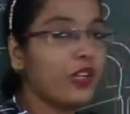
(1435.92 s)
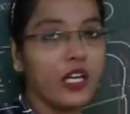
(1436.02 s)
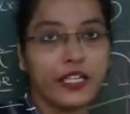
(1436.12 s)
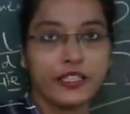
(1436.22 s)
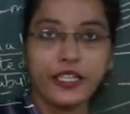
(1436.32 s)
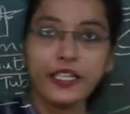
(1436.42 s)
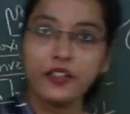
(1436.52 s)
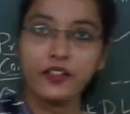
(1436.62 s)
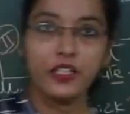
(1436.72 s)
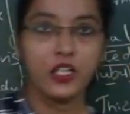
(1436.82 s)
collecting
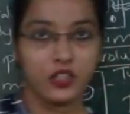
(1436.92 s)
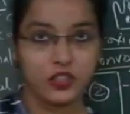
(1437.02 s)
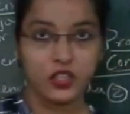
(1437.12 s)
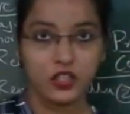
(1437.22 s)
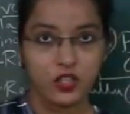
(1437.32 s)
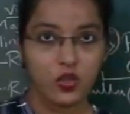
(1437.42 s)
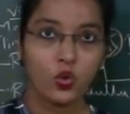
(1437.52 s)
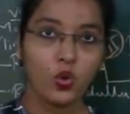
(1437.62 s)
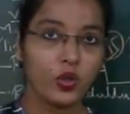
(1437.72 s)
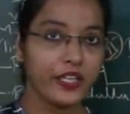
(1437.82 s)
duct.
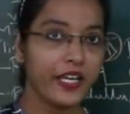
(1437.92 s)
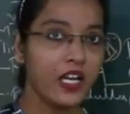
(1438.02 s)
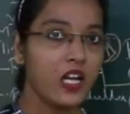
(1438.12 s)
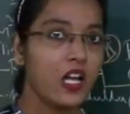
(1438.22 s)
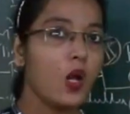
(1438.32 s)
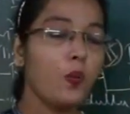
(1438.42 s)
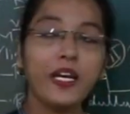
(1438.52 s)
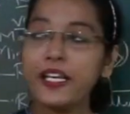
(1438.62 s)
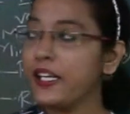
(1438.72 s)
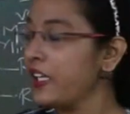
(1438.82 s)
Okay,
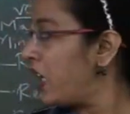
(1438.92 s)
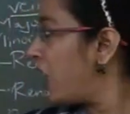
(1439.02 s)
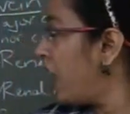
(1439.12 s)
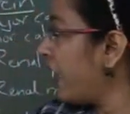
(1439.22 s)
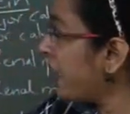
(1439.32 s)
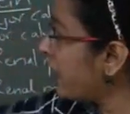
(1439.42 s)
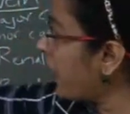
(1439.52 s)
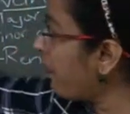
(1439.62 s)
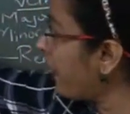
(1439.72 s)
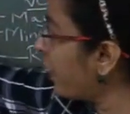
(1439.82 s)
wherein
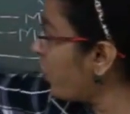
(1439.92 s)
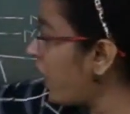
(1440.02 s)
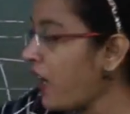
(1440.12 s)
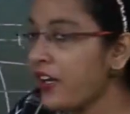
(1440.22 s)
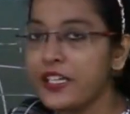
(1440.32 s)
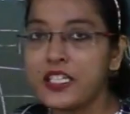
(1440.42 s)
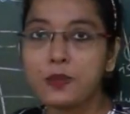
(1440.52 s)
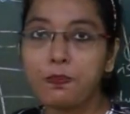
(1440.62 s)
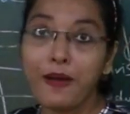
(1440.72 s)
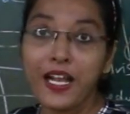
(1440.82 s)
renal medulla
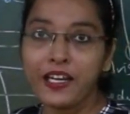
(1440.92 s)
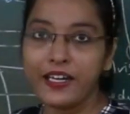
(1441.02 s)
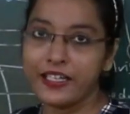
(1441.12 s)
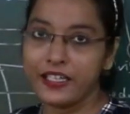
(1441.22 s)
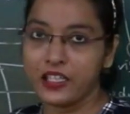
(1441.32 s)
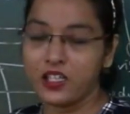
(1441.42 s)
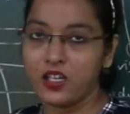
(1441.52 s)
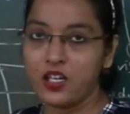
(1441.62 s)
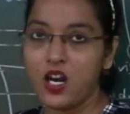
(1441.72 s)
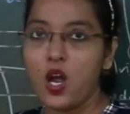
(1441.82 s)
is pale red in
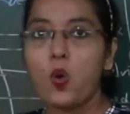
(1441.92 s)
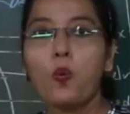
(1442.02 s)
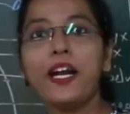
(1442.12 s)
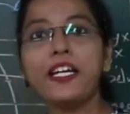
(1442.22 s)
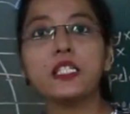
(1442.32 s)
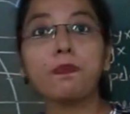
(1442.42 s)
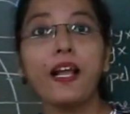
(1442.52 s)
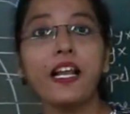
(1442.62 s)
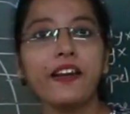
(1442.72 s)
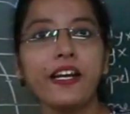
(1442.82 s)
color. Why it is
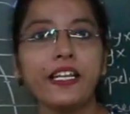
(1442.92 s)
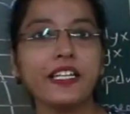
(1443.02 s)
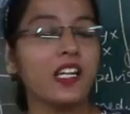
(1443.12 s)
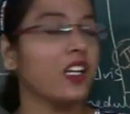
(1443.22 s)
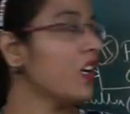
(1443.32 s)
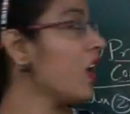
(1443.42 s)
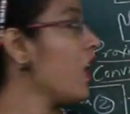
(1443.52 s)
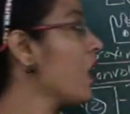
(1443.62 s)
pale red in color?